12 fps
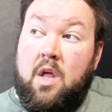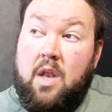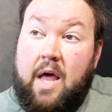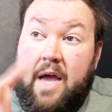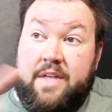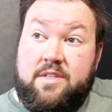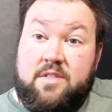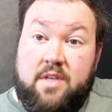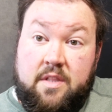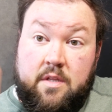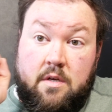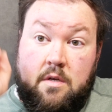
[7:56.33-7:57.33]
lights
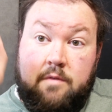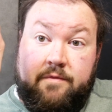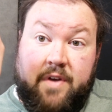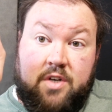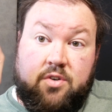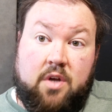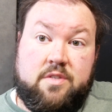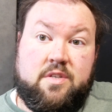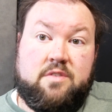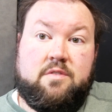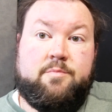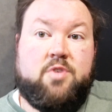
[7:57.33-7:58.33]
and the Victron
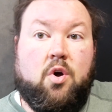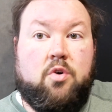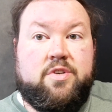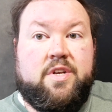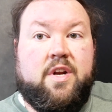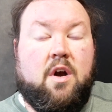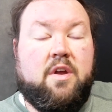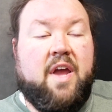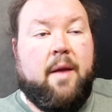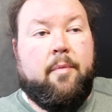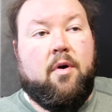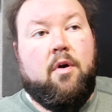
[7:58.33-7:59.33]
system charging in our
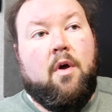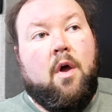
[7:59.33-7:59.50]
camper.